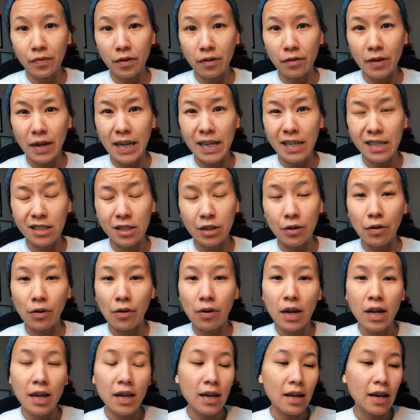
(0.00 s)
right?
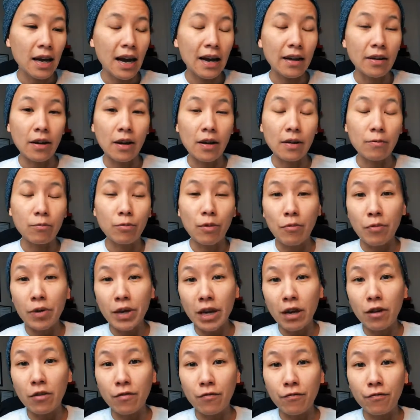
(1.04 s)
So when we
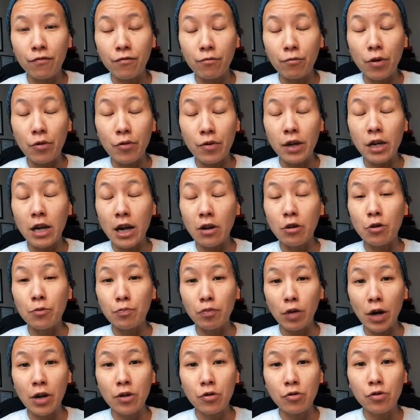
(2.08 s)
get a
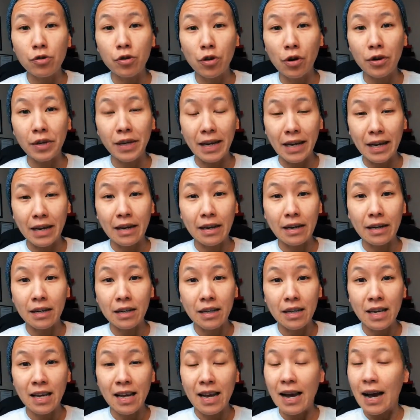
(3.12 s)
brand new dog in,
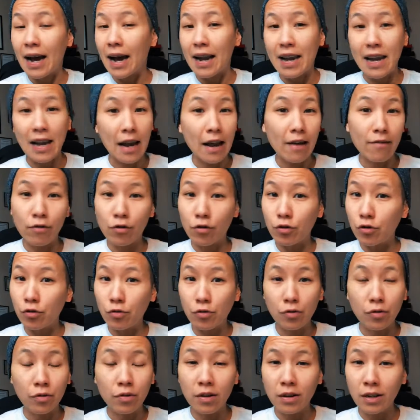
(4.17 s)
I never
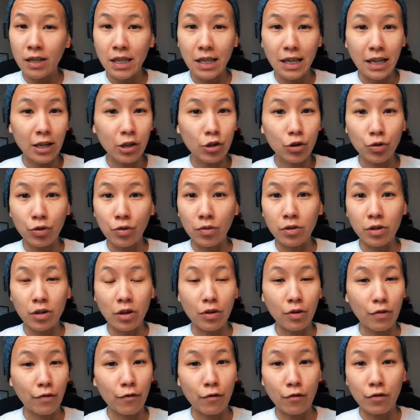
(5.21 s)
do intros
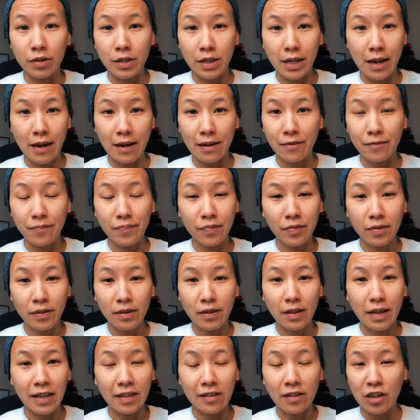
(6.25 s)
on the first day.
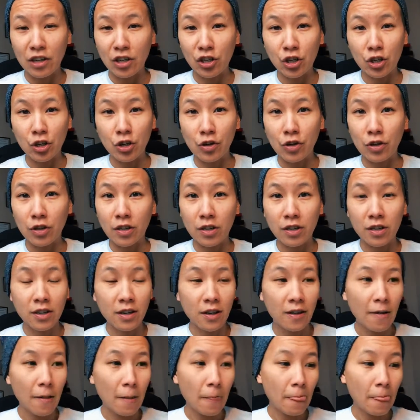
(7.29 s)
Like that's just